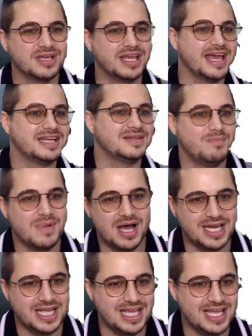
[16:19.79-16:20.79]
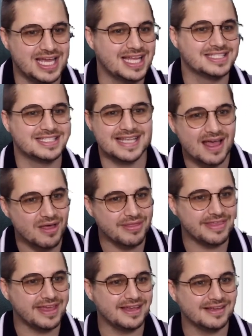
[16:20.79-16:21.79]
get money and sell
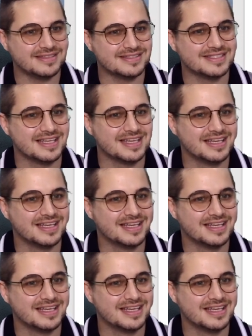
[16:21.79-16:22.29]
things